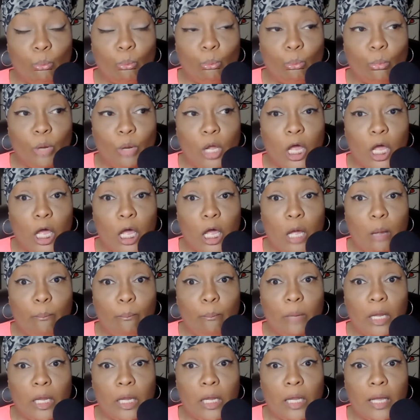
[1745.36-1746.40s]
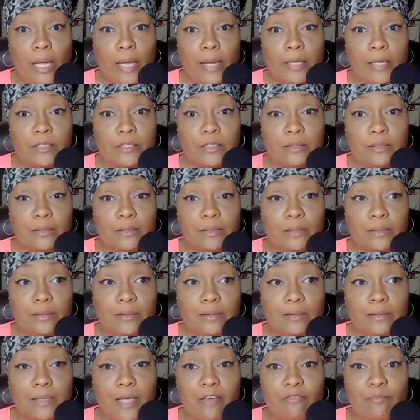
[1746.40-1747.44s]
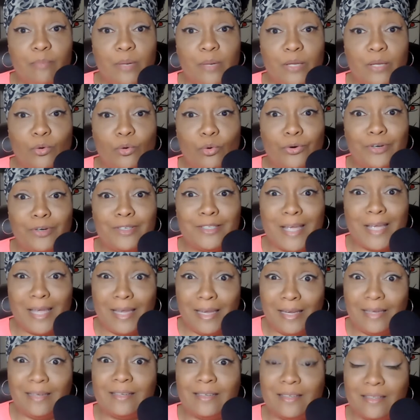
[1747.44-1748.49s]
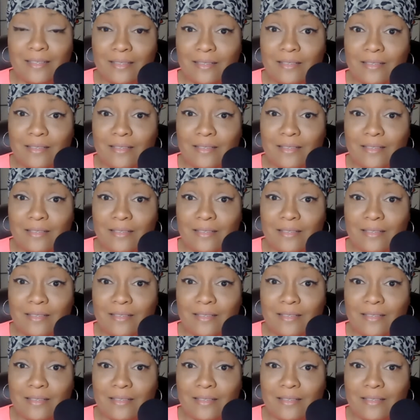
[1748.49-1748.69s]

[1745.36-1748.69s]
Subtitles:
I may actually have been ordained